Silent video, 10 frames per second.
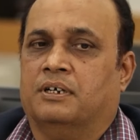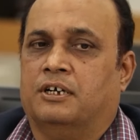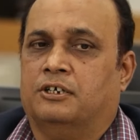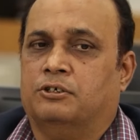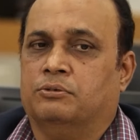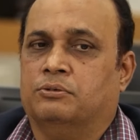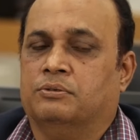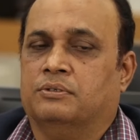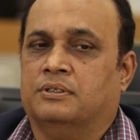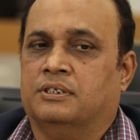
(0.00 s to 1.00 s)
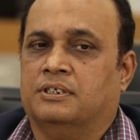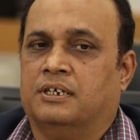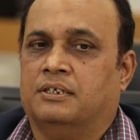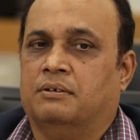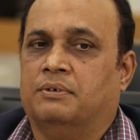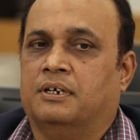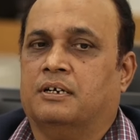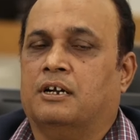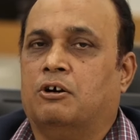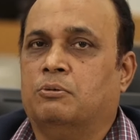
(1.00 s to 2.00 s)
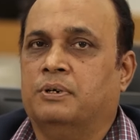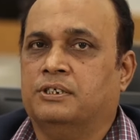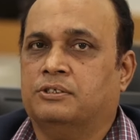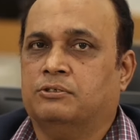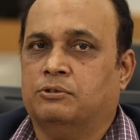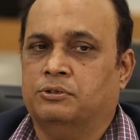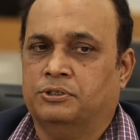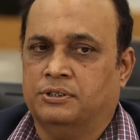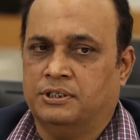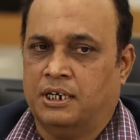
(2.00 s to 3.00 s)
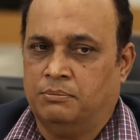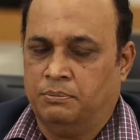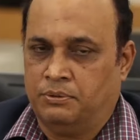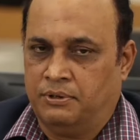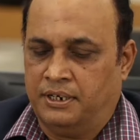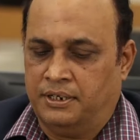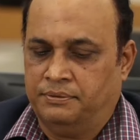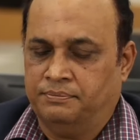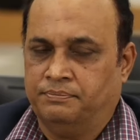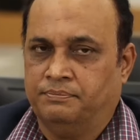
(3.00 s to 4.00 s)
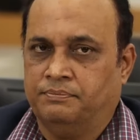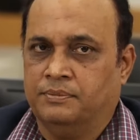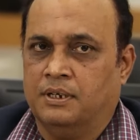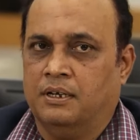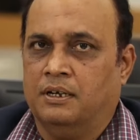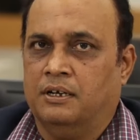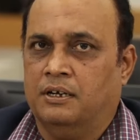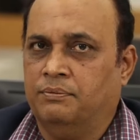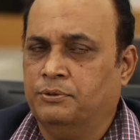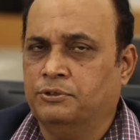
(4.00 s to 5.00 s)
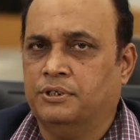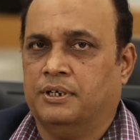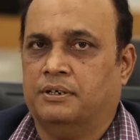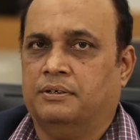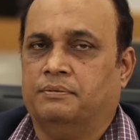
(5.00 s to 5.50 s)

cater to the sector where cloud-based solutions can be provided. In future,